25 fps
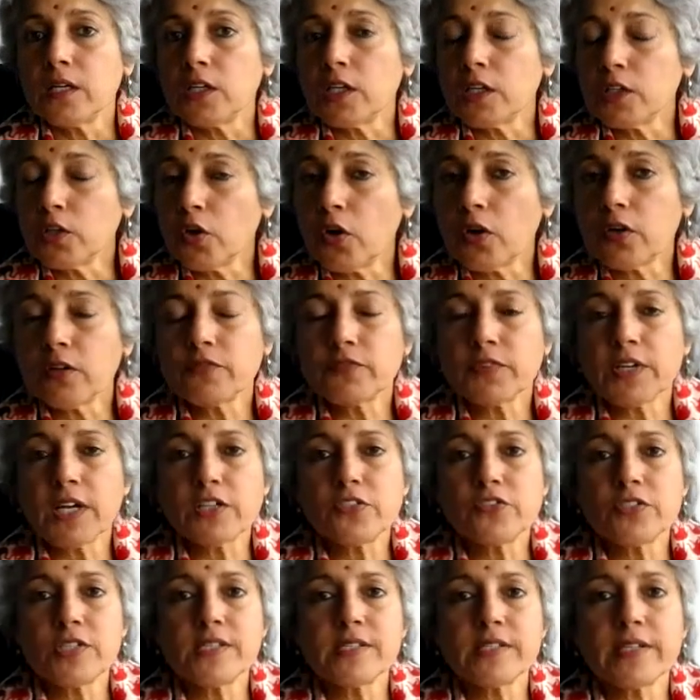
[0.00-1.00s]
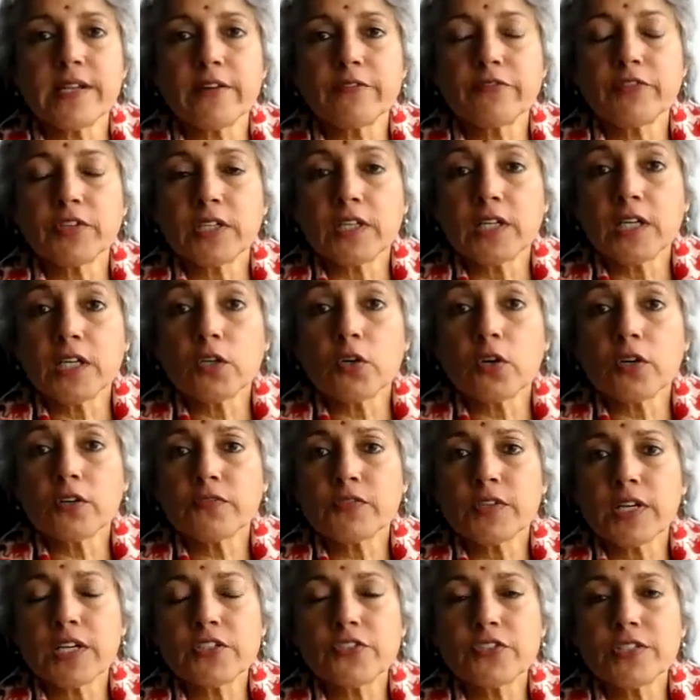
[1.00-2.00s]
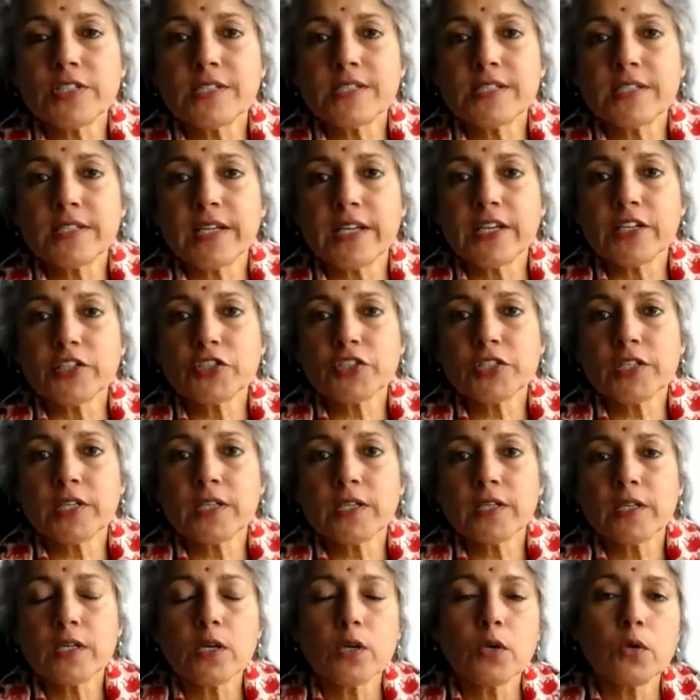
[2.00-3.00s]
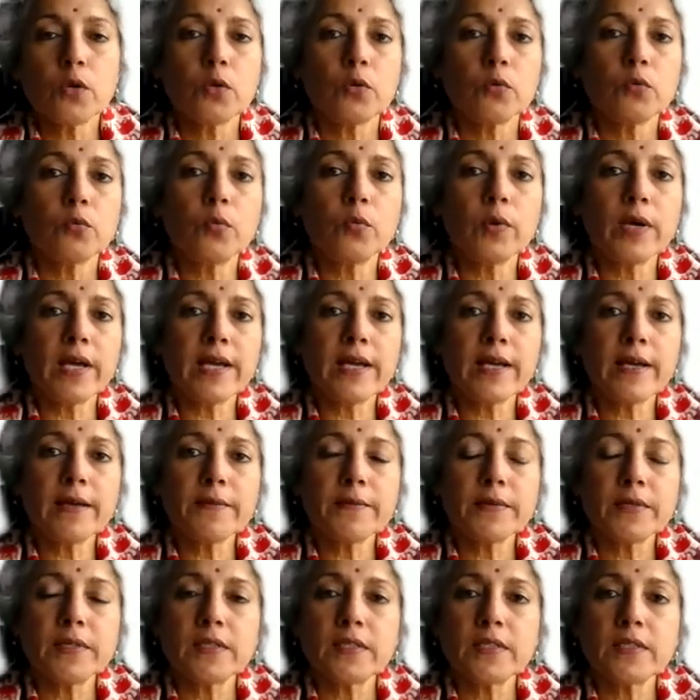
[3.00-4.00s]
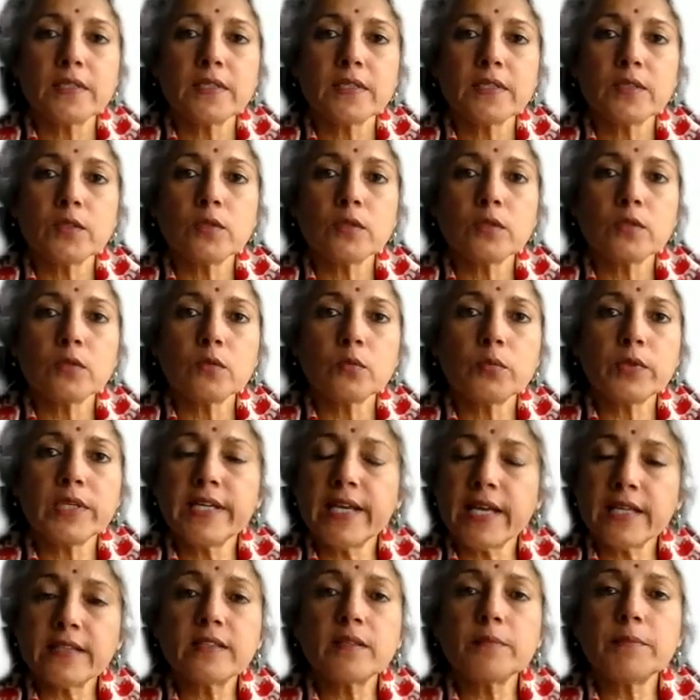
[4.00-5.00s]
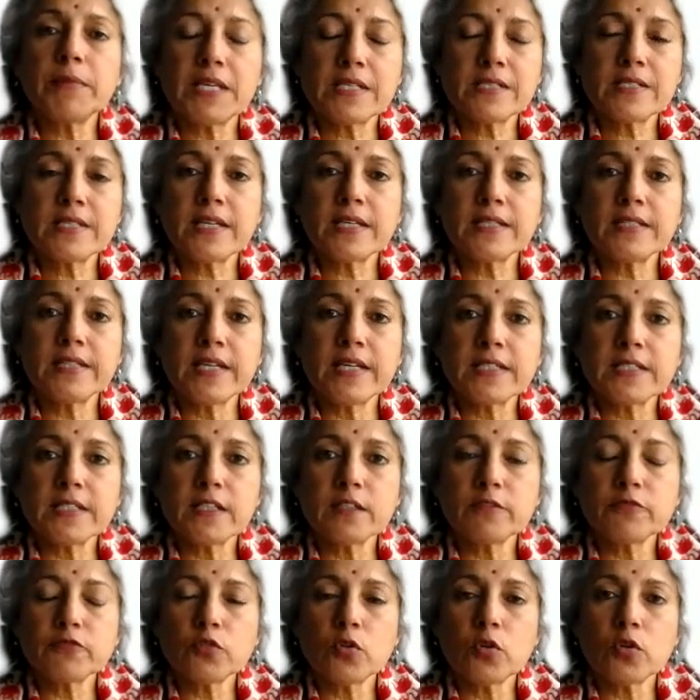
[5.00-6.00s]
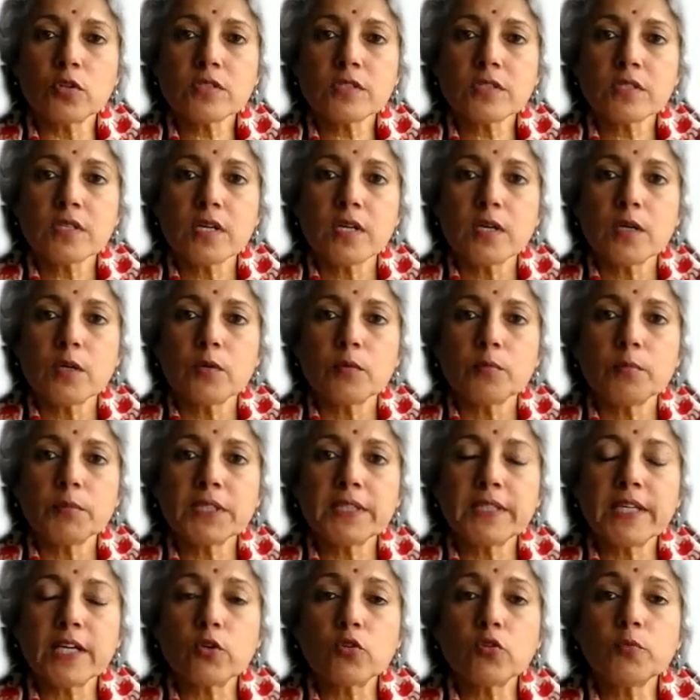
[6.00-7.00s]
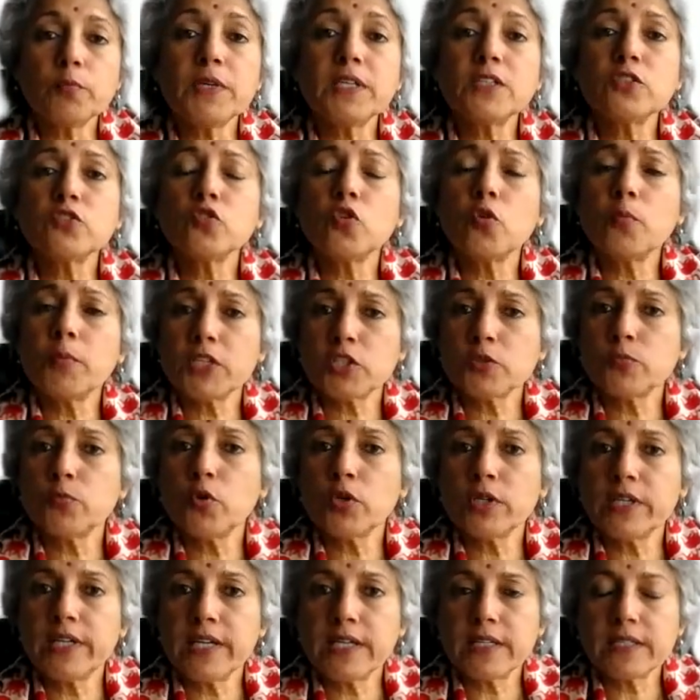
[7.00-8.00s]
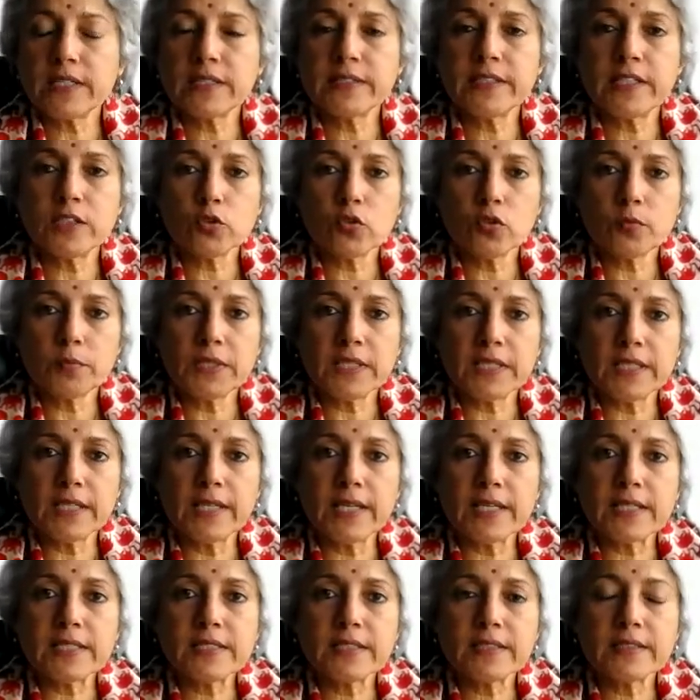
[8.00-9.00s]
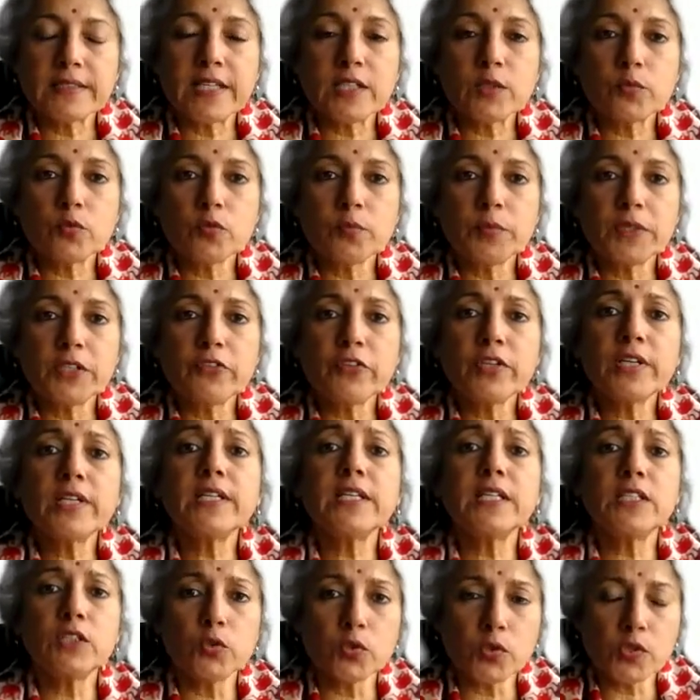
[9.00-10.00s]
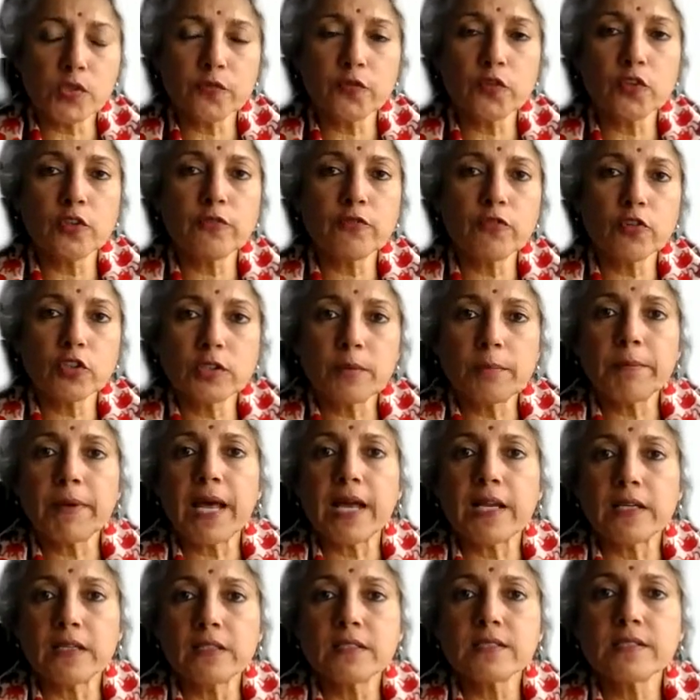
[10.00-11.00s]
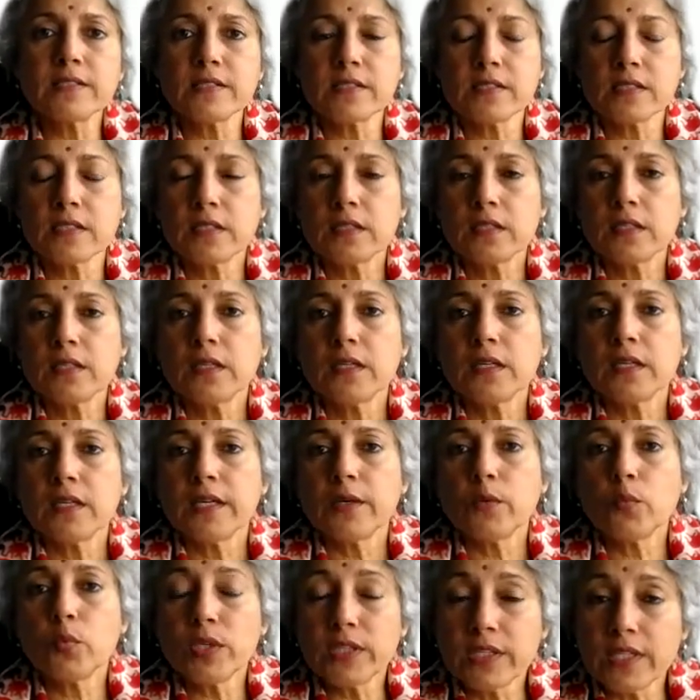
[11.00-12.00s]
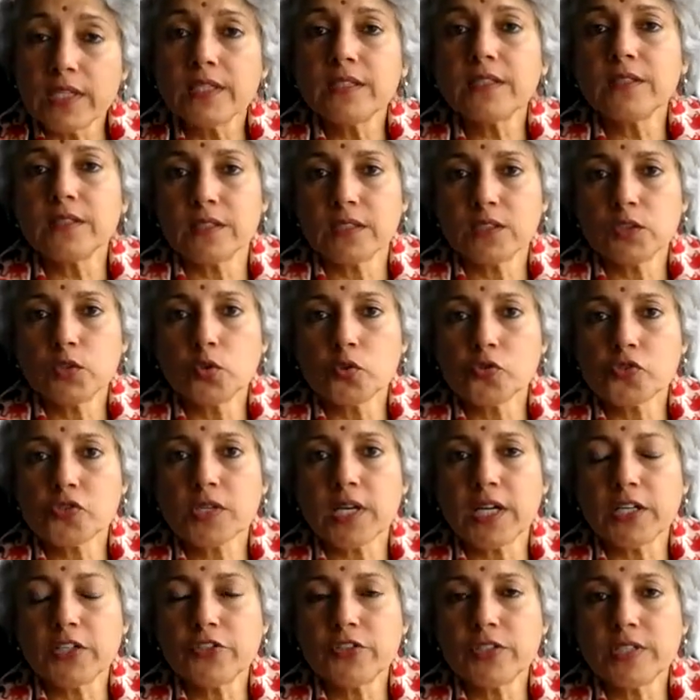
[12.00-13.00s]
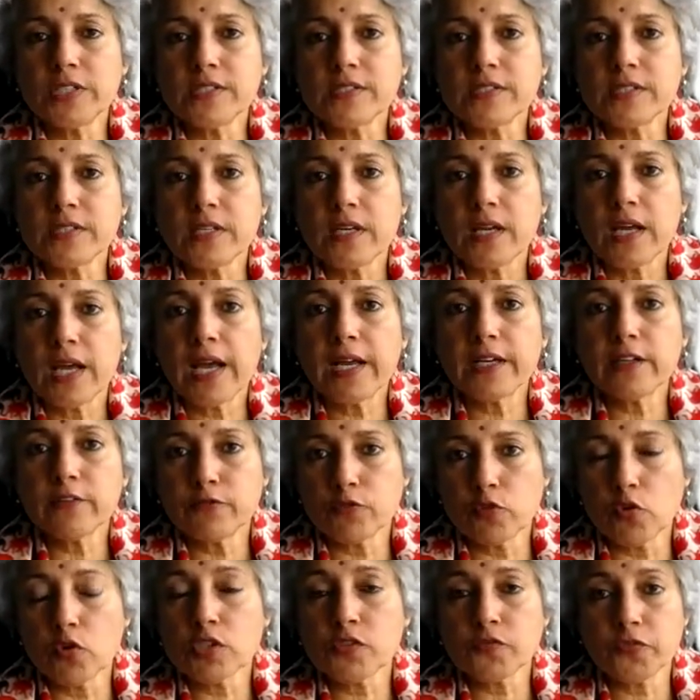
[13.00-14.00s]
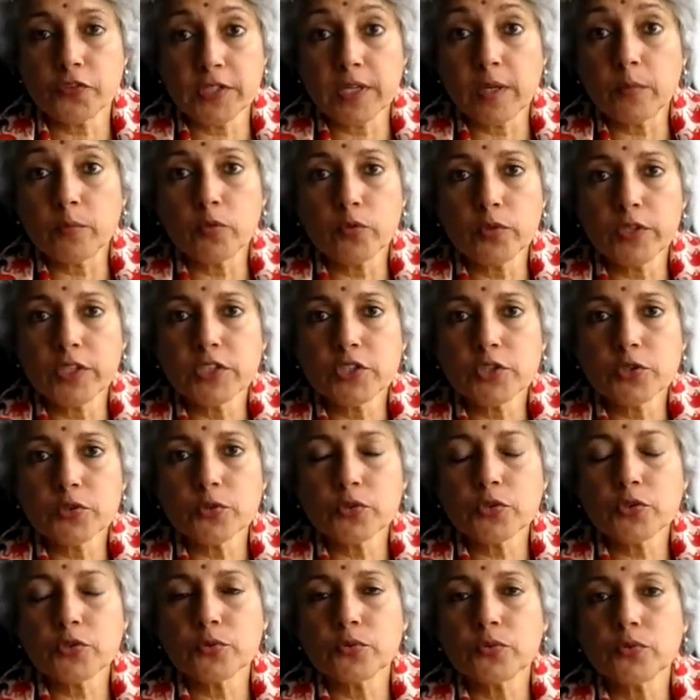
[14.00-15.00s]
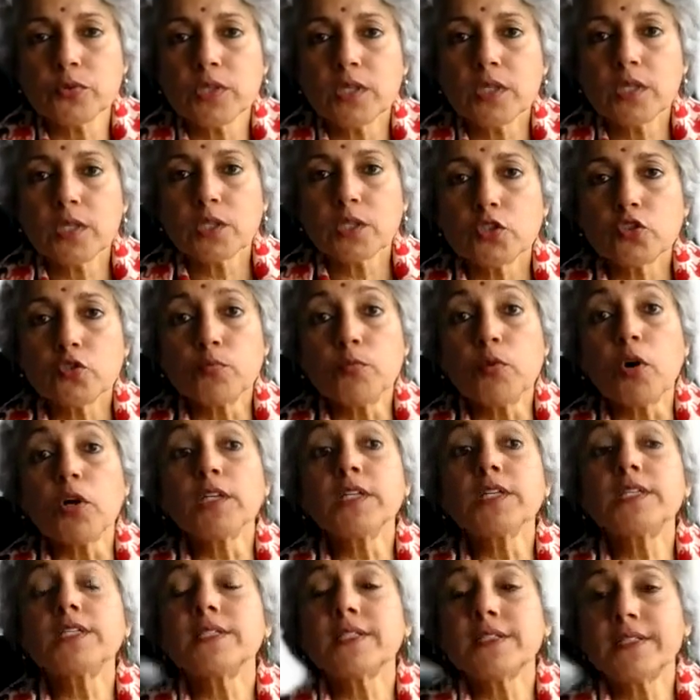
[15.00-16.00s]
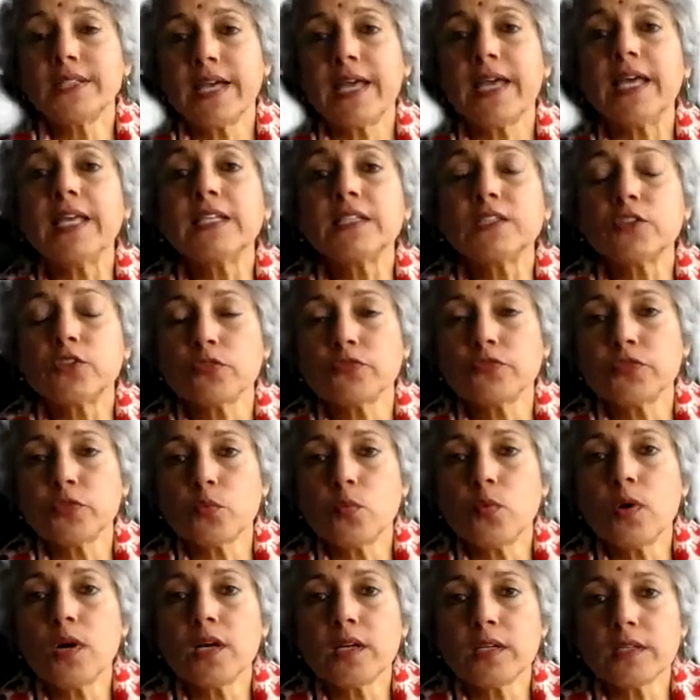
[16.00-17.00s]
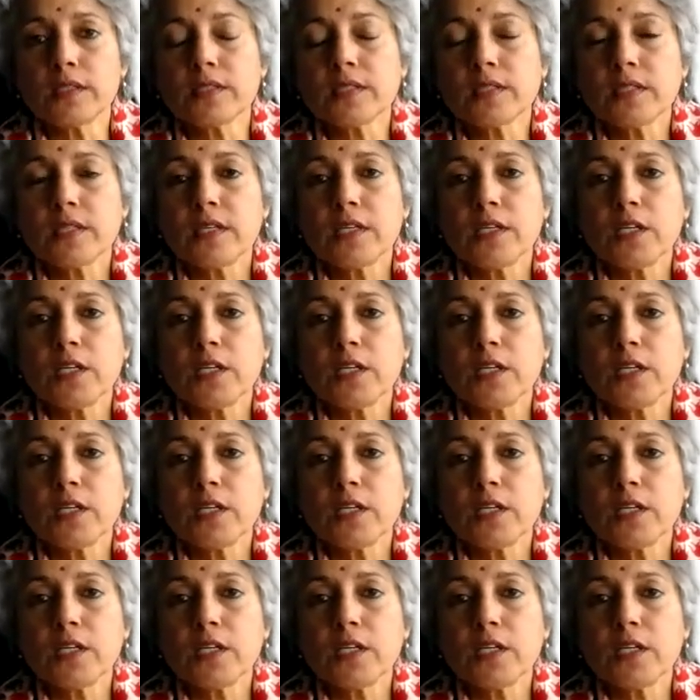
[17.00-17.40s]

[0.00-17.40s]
a lot of countries in Africa, a lot of countries in Asia, where we get the basic data, of course, but there could be so much more data that could be collected that would be really useful for the planners within those countries and of course for WHO to, to monitor the health of the world.